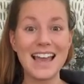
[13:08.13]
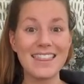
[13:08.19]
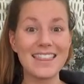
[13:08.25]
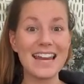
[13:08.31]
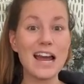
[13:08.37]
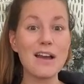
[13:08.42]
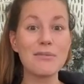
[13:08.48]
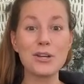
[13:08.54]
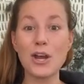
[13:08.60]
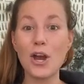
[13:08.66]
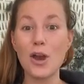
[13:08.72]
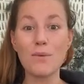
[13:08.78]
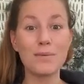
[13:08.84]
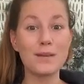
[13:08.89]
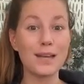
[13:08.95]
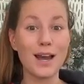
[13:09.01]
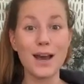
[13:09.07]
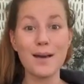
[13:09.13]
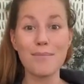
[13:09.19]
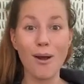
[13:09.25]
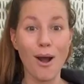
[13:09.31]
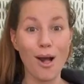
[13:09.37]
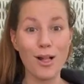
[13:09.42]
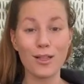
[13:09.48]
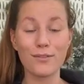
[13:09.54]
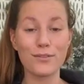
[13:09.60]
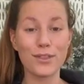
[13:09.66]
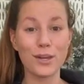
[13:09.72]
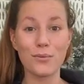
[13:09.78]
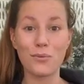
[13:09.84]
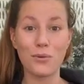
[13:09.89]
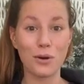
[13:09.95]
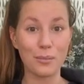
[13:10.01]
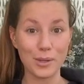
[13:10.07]
and then I would open up all of their
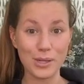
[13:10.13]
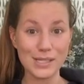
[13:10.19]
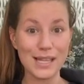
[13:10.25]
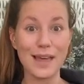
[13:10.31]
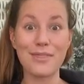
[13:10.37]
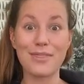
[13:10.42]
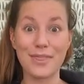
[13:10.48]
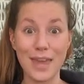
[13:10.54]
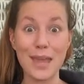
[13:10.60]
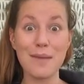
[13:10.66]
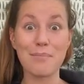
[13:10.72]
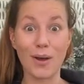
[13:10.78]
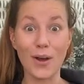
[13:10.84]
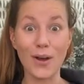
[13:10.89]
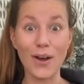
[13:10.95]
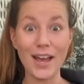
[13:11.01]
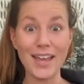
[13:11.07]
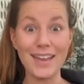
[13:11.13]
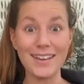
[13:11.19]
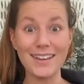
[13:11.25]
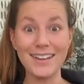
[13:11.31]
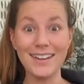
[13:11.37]
warmers that they bought,